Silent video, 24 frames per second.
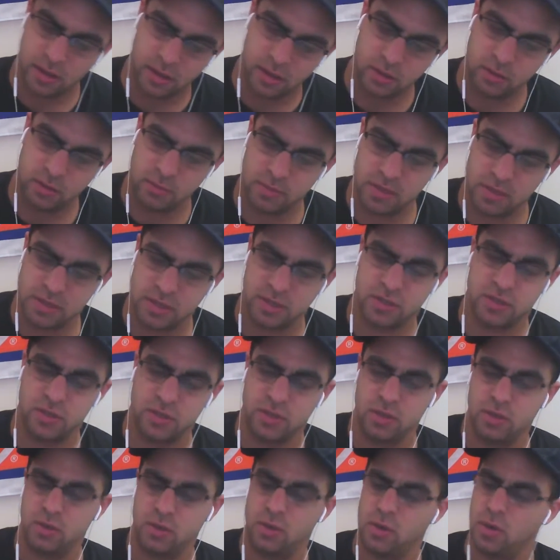you miss it
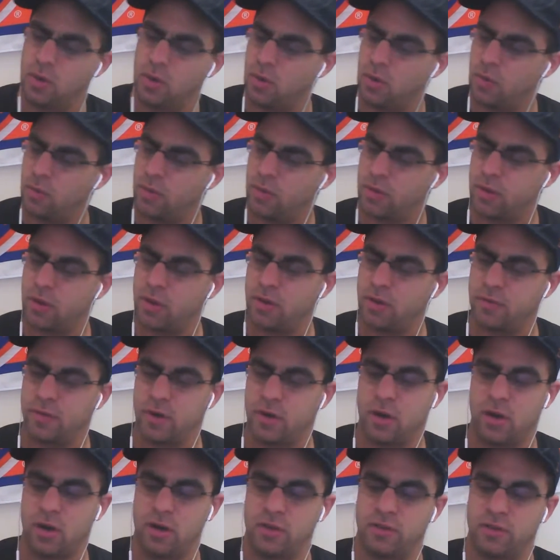with all of your
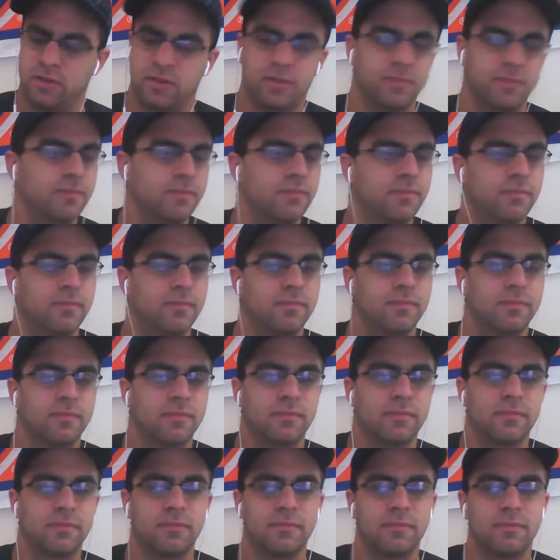hearts.
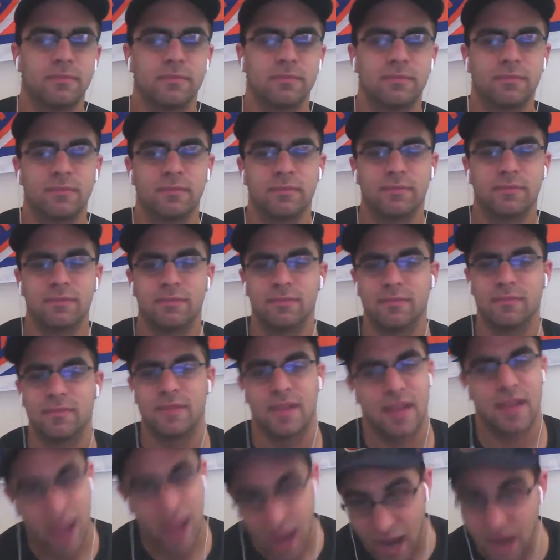
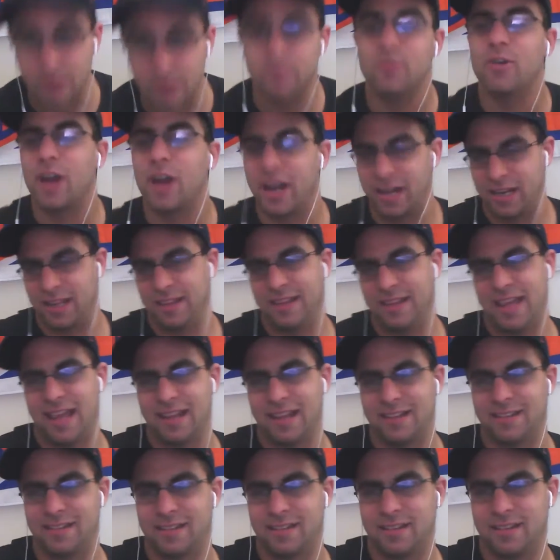I'm right on
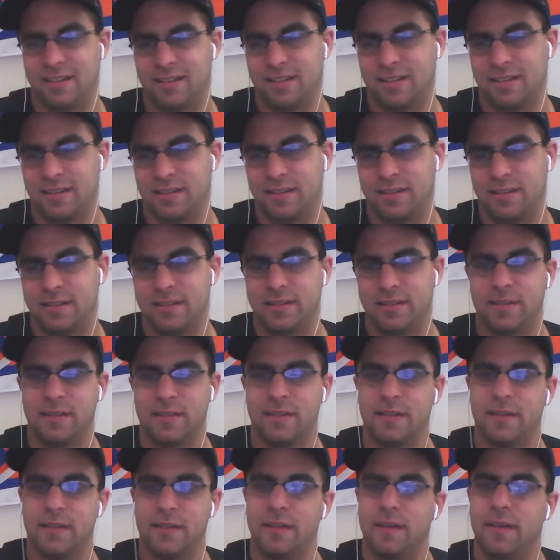that.
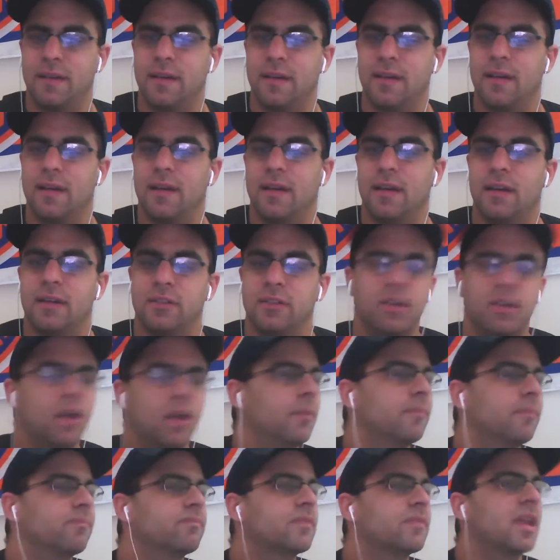
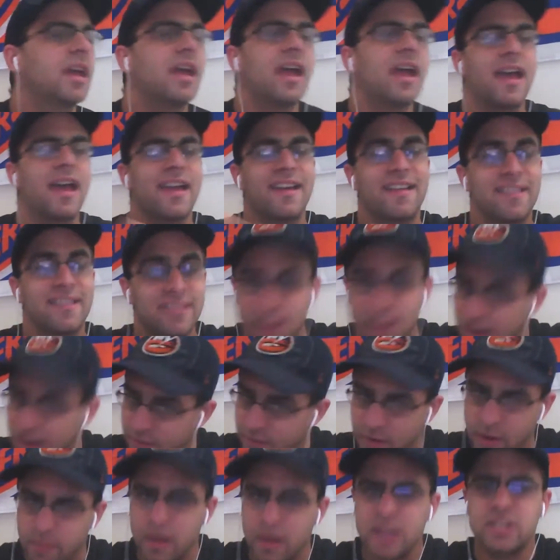So, thank you
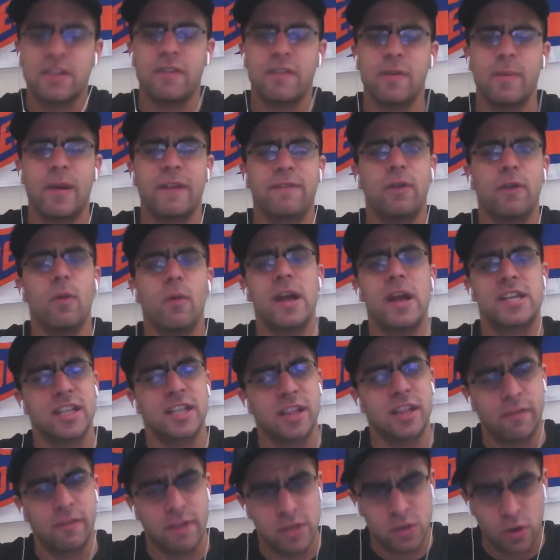very much, everybody, for
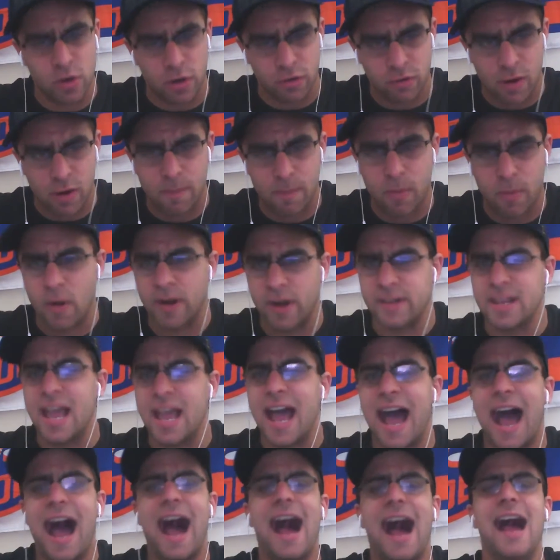watching the Risorto Report
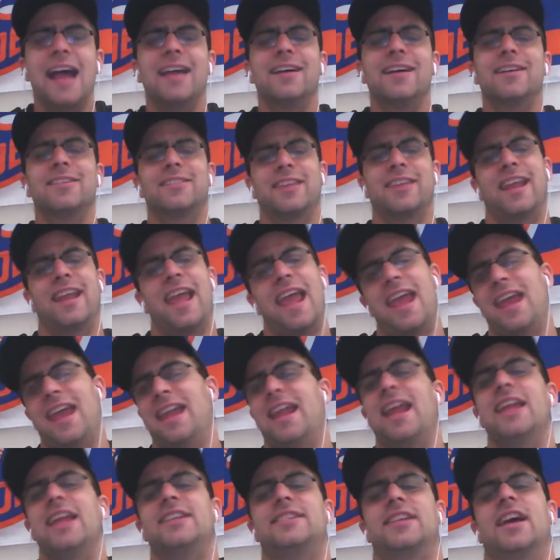Isles and
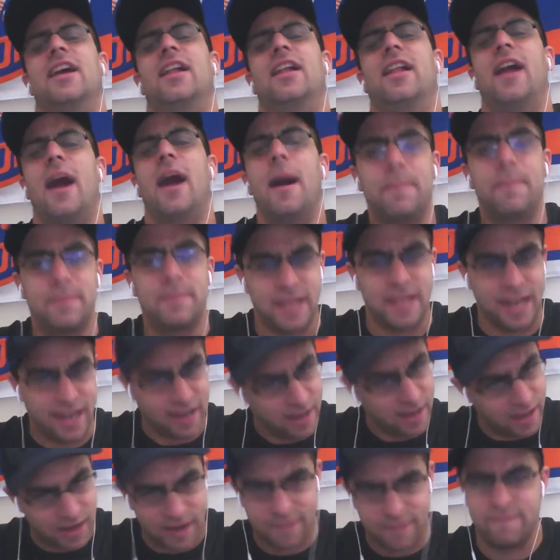NHL Update
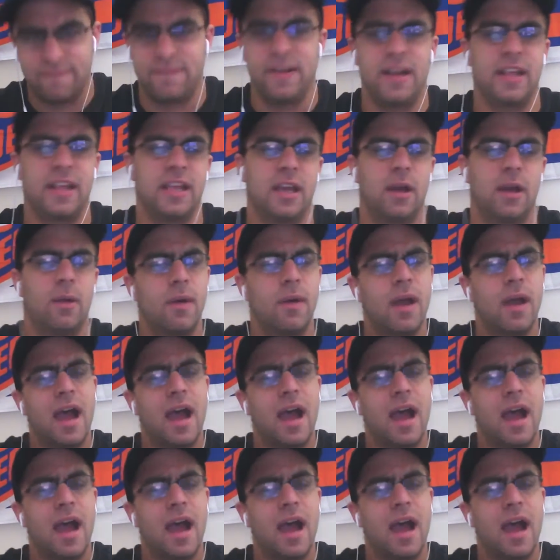Live video.